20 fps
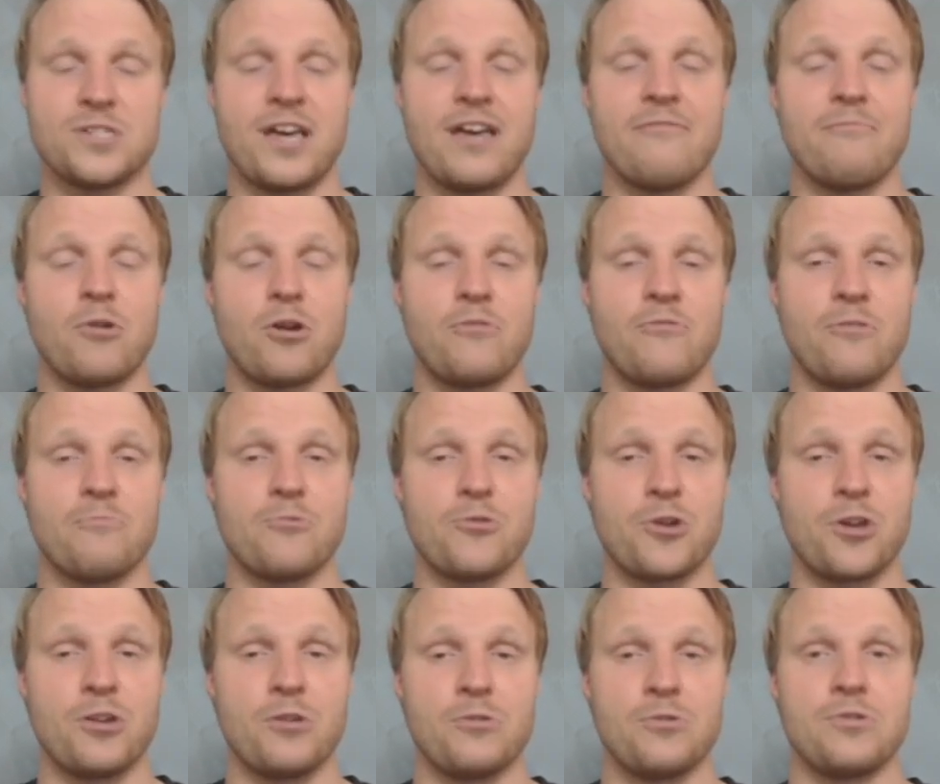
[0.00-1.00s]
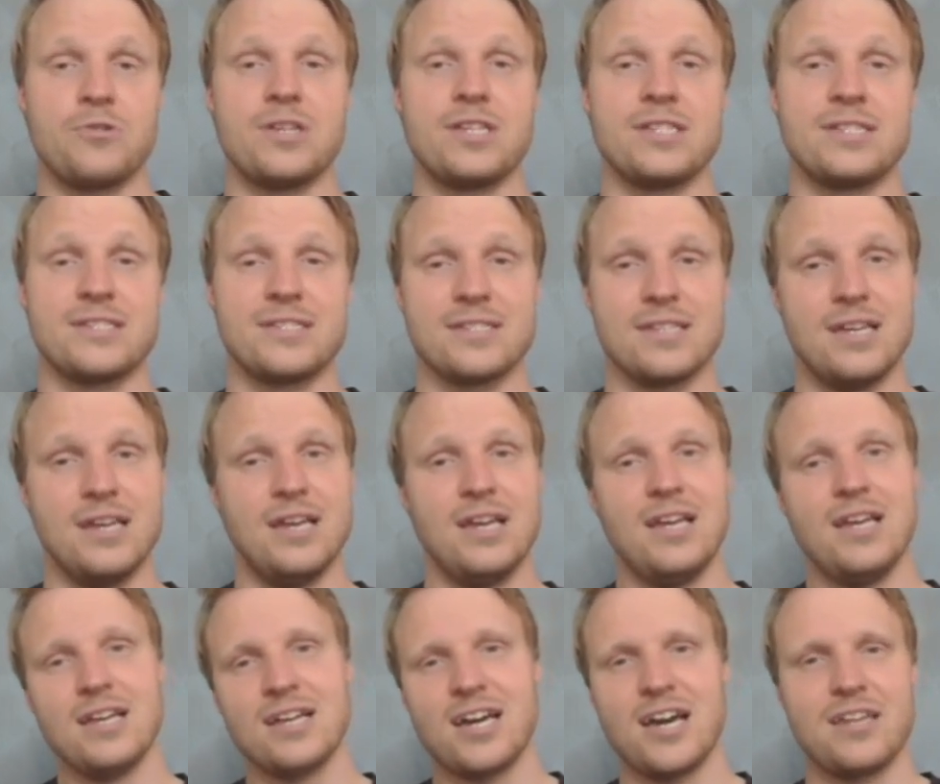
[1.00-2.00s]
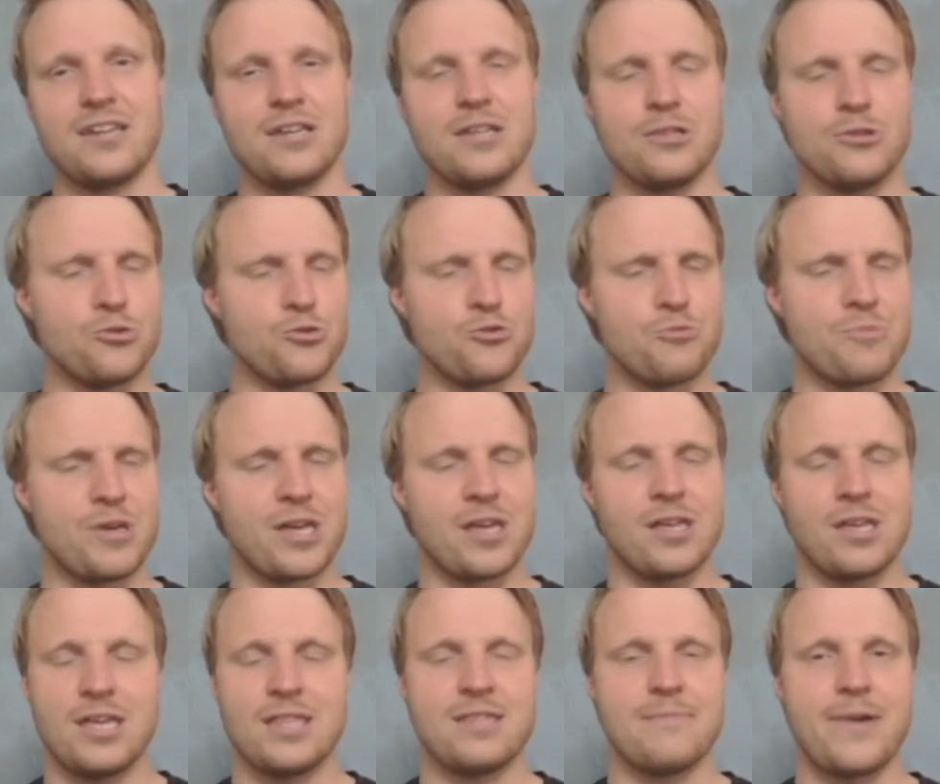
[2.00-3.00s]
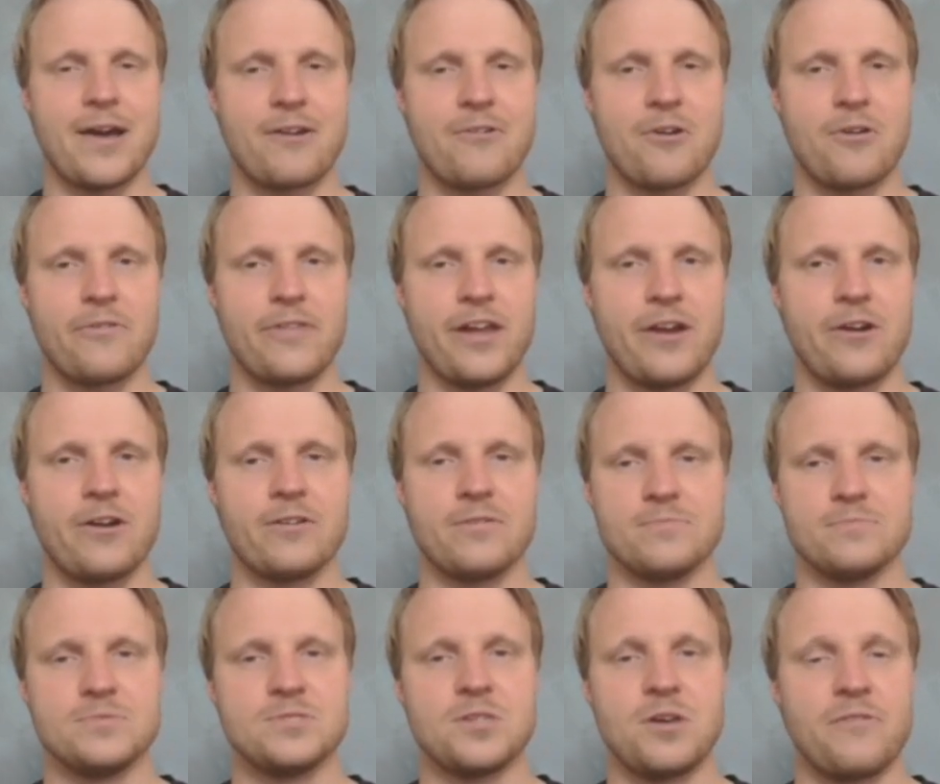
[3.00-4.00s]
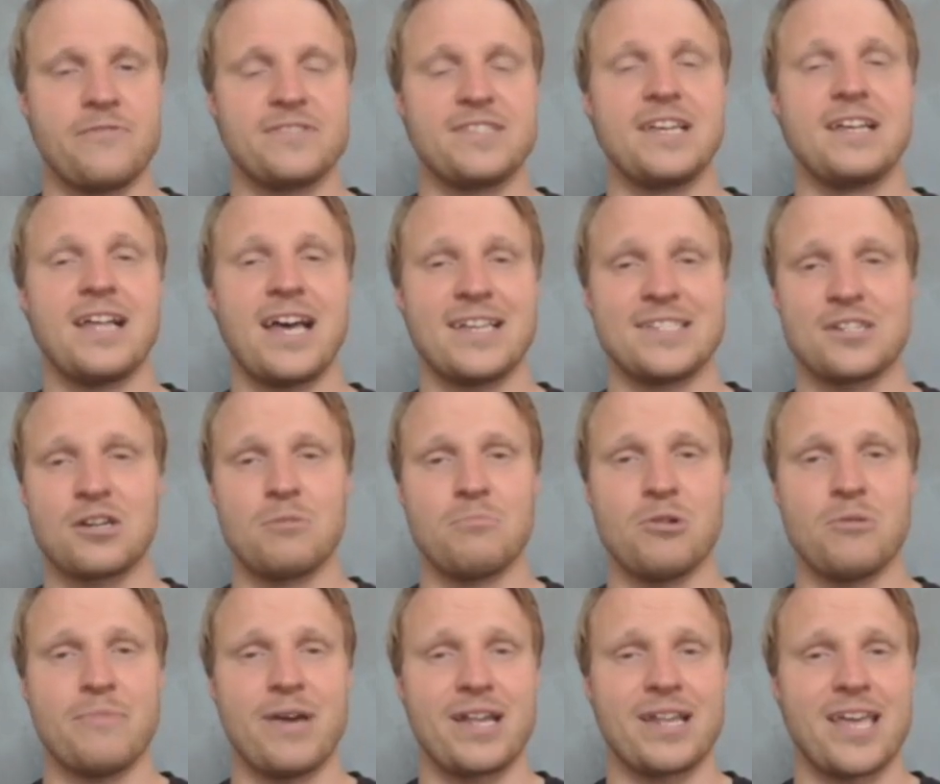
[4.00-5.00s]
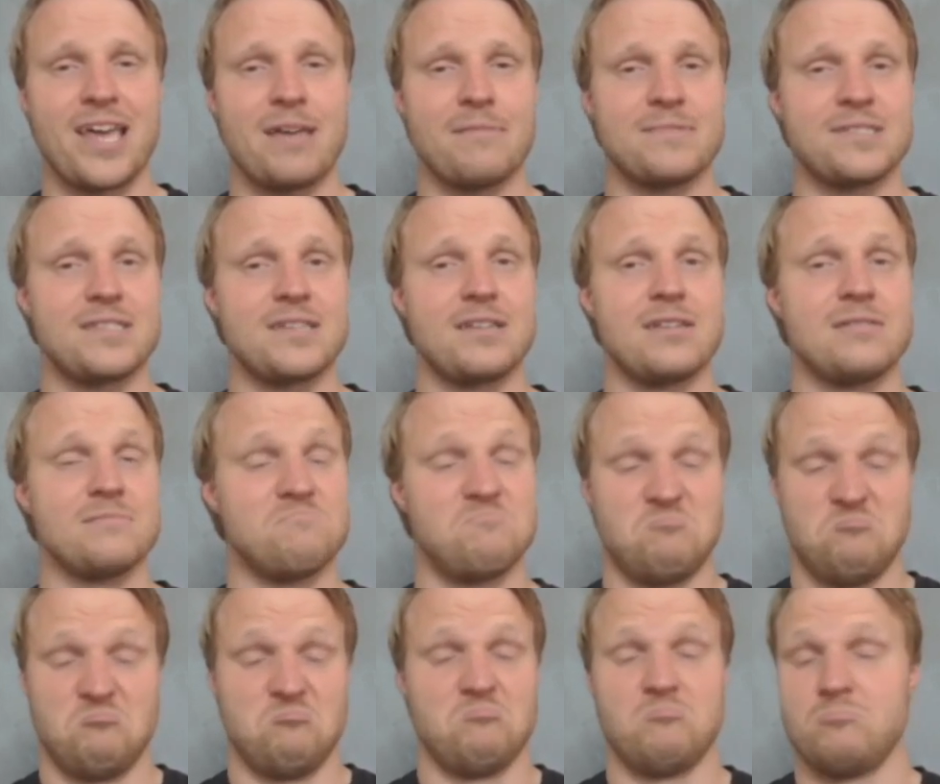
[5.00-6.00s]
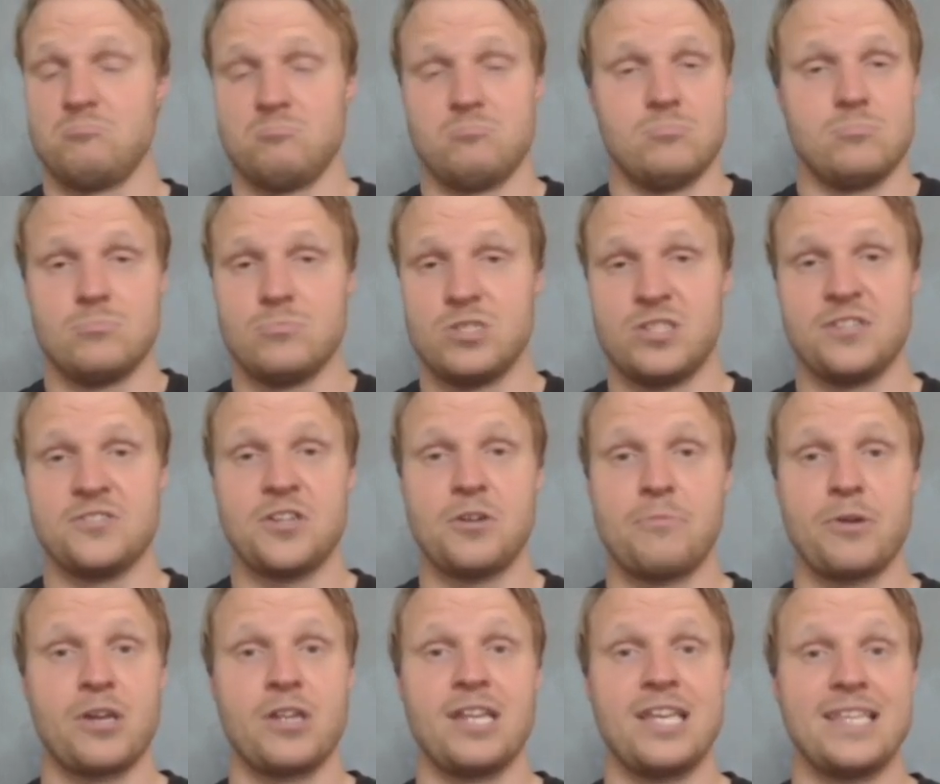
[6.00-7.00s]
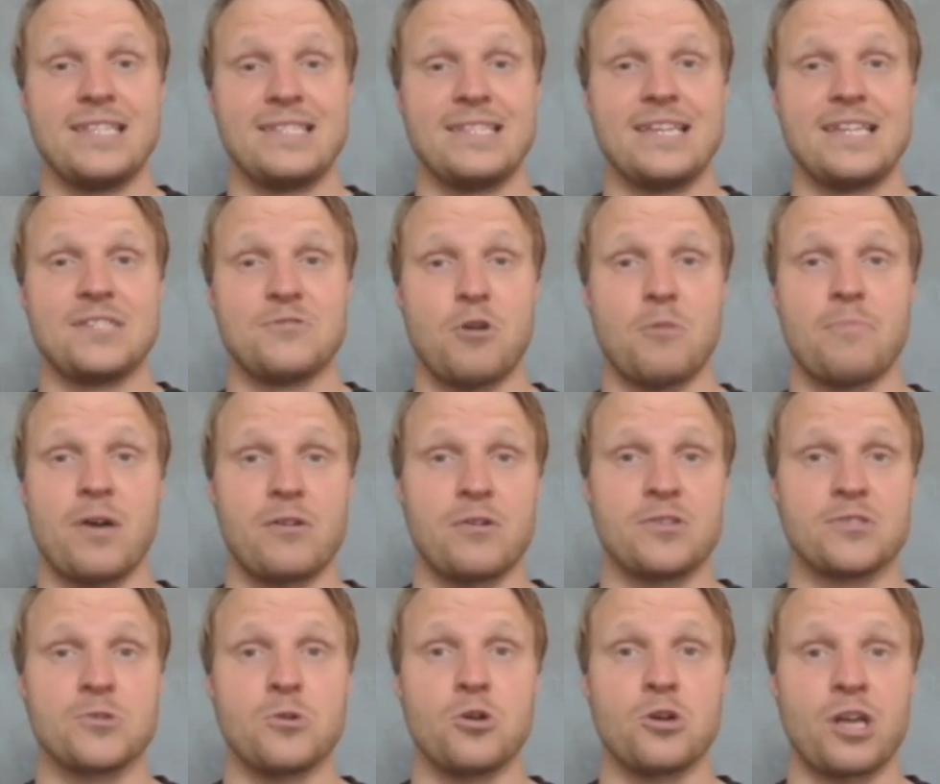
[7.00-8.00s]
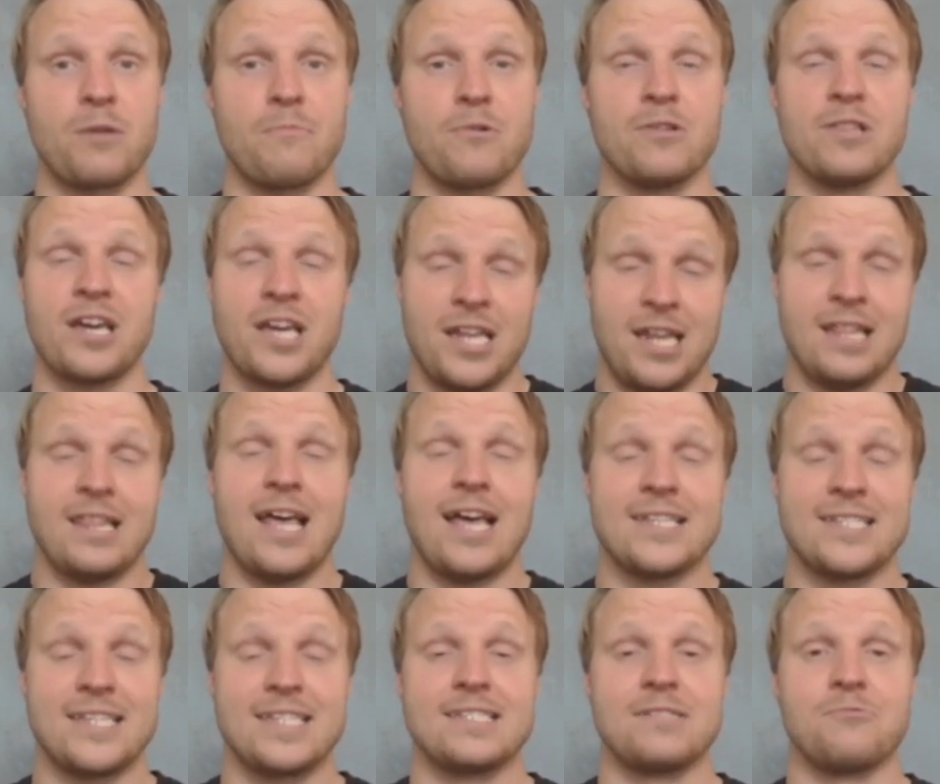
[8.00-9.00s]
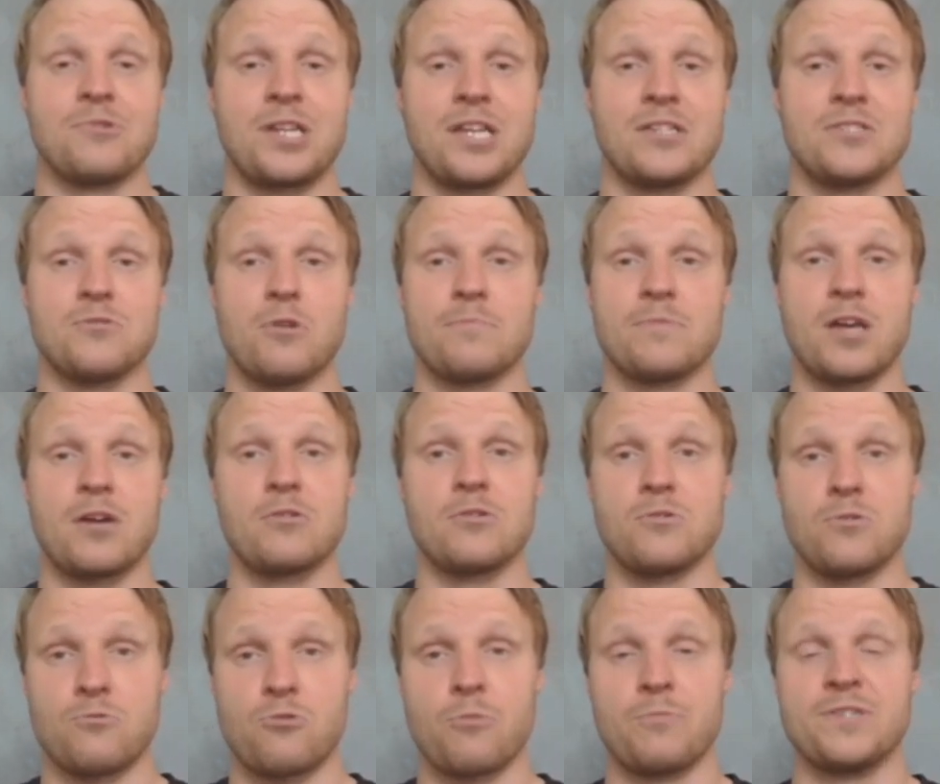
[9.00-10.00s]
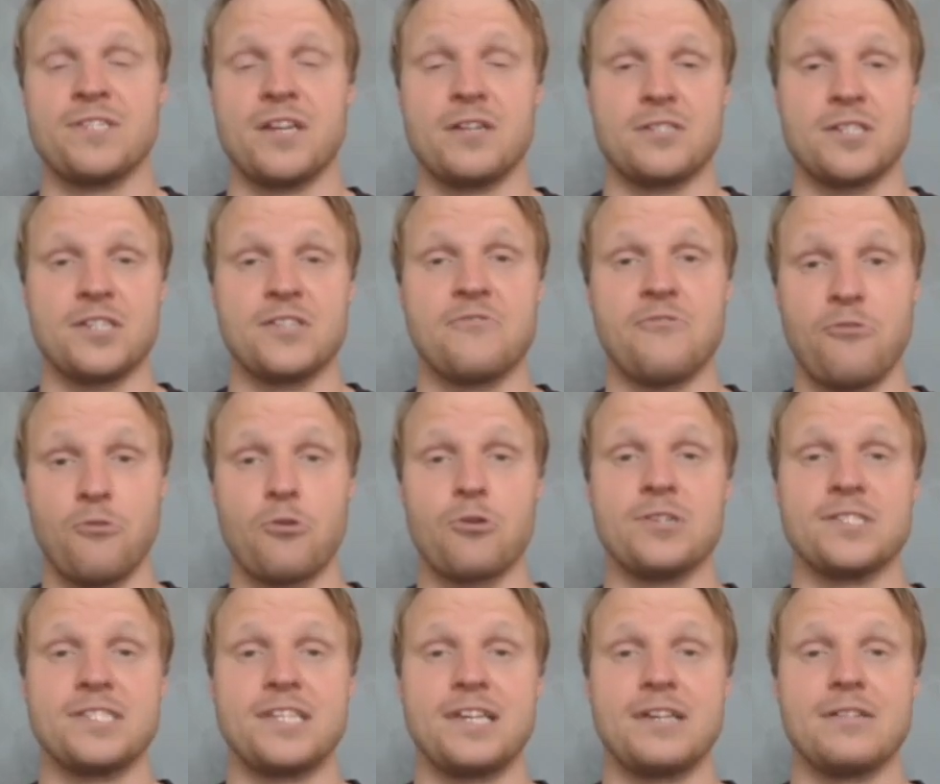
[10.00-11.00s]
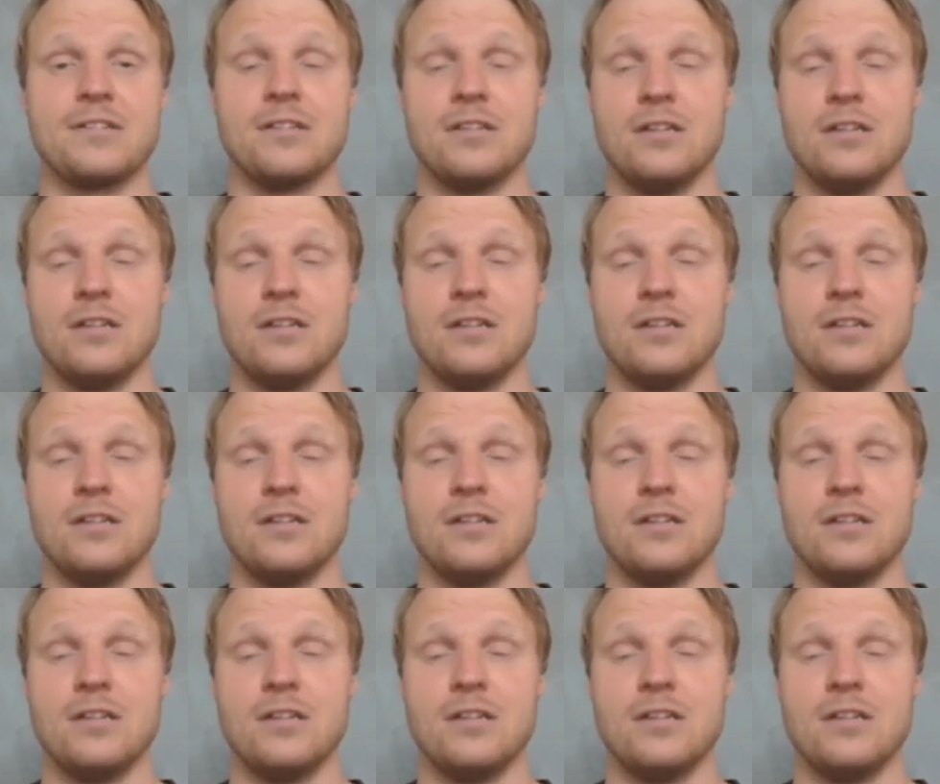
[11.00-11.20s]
have Bart Verbruggen, who is kind of looming in the background there. So if Steele has a couple of bad games, then De Zerbi can easily swap out his goalkeeper, like he did last season when he swapped out Robert Sanchez for Steele.